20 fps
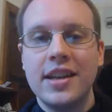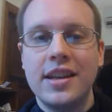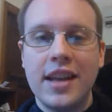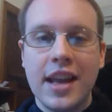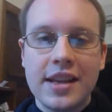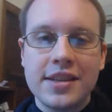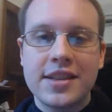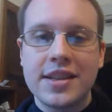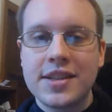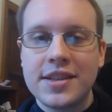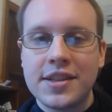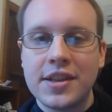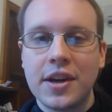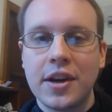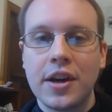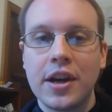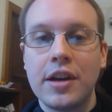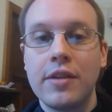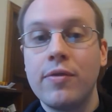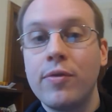
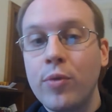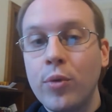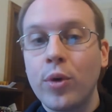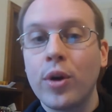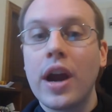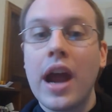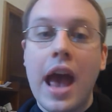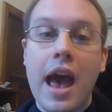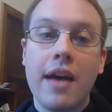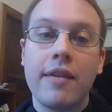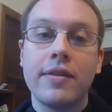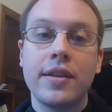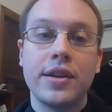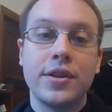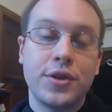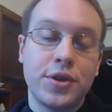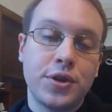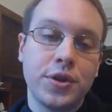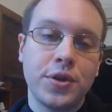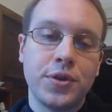necessary for
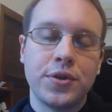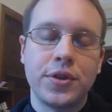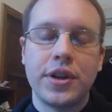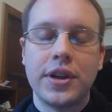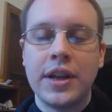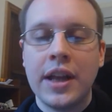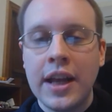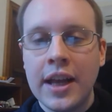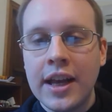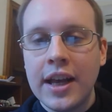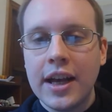having children.